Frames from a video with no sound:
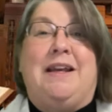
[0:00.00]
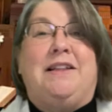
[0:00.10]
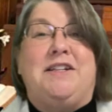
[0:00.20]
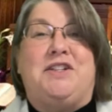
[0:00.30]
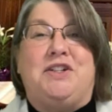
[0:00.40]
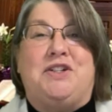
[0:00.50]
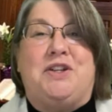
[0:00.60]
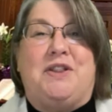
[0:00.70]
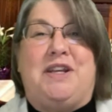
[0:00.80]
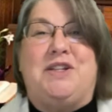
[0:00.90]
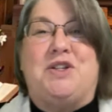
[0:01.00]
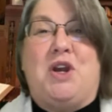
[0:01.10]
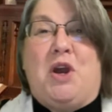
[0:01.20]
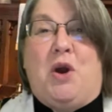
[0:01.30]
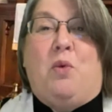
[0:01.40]
Listen to these
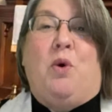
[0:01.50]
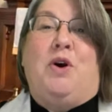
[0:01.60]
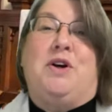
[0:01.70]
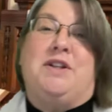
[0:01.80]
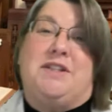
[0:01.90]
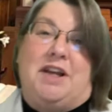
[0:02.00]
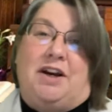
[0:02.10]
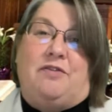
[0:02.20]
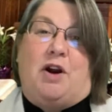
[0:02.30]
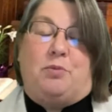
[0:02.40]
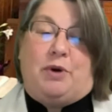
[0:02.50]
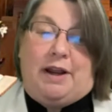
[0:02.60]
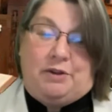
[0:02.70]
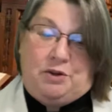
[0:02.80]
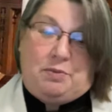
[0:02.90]
words of our
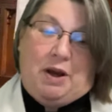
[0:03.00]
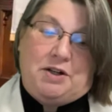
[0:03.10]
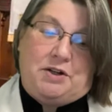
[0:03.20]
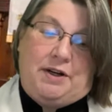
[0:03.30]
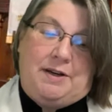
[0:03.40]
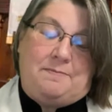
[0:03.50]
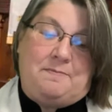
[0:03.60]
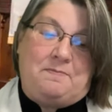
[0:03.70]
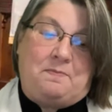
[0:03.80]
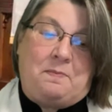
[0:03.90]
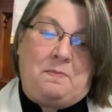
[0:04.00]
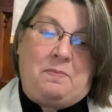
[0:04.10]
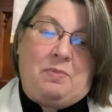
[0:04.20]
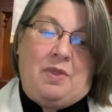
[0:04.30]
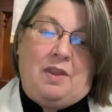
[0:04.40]
prelude pondering.
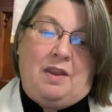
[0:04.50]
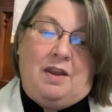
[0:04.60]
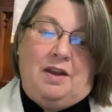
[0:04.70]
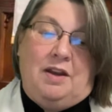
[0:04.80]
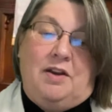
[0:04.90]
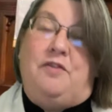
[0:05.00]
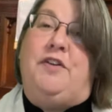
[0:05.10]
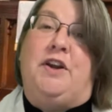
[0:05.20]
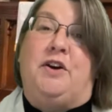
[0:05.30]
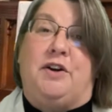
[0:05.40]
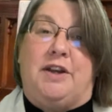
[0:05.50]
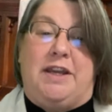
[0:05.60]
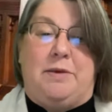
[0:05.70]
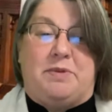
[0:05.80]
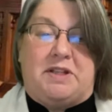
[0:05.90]
Fear
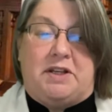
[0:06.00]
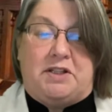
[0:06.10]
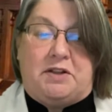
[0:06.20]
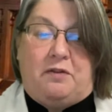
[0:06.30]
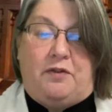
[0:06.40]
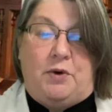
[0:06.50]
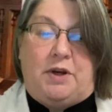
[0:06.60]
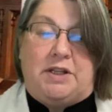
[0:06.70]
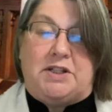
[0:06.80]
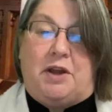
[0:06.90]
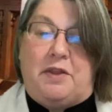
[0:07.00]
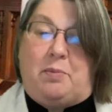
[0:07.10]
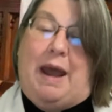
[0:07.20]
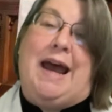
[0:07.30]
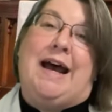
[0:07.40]
keeps us focused on the
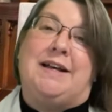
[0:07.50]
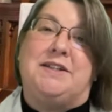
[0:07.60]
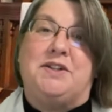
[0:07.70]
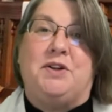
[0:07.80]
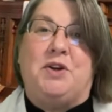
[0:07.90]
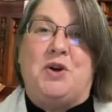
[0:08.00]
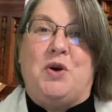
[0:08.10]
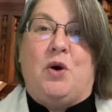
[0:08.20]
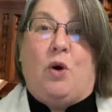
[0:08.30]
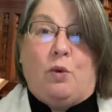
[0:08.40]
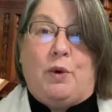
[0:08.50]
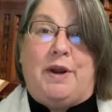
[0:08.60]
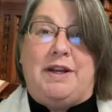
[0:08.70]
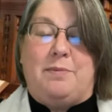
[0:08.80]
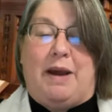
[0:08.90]
past or
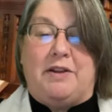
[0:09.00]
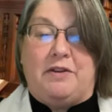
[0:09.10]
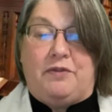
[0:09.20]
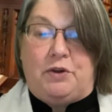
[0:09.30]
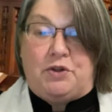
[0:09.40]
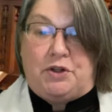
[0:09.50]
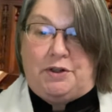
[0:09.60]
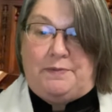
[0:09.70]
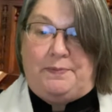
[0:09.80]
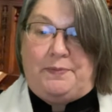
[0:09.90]
worried about the future.